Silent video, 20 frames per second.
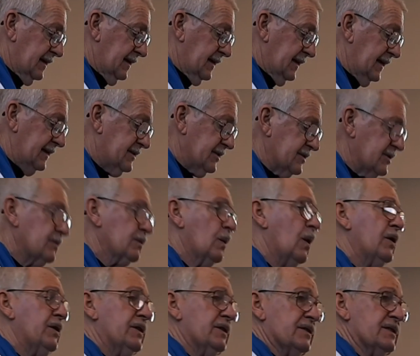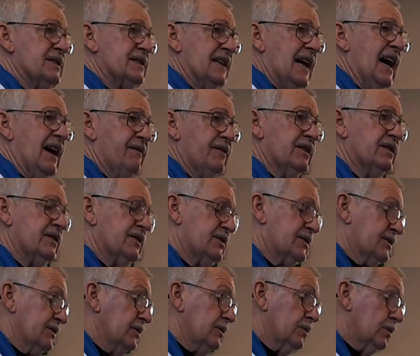He doesn't want us to have a
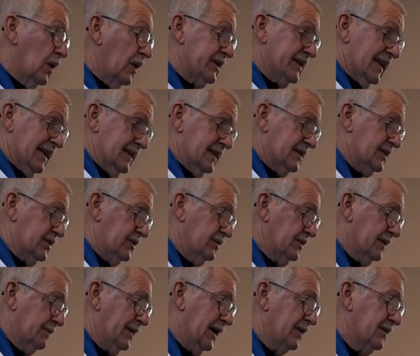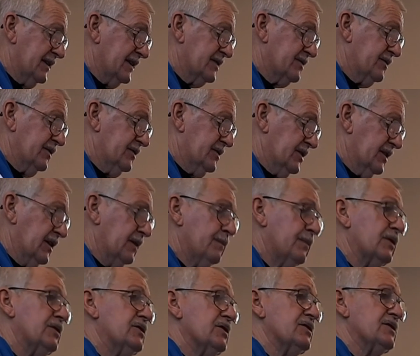so what attitude about his return,
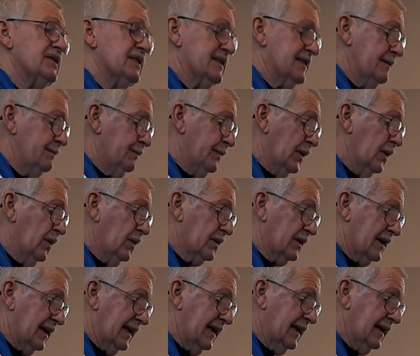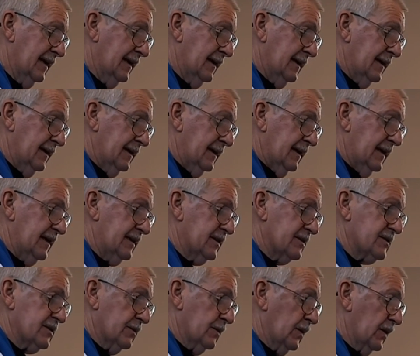but just as importantly, he
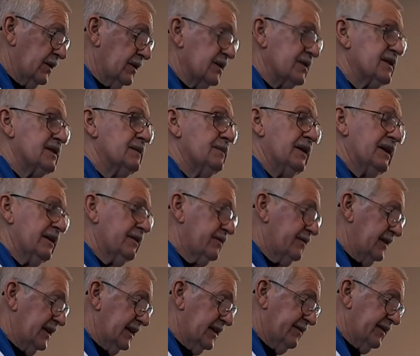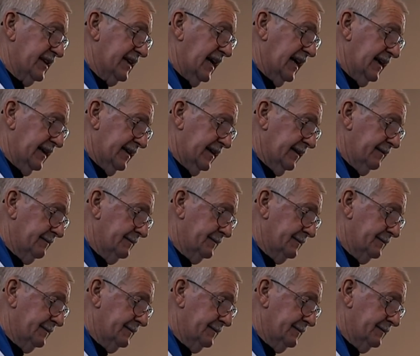doesn't want us to be afraid of it either.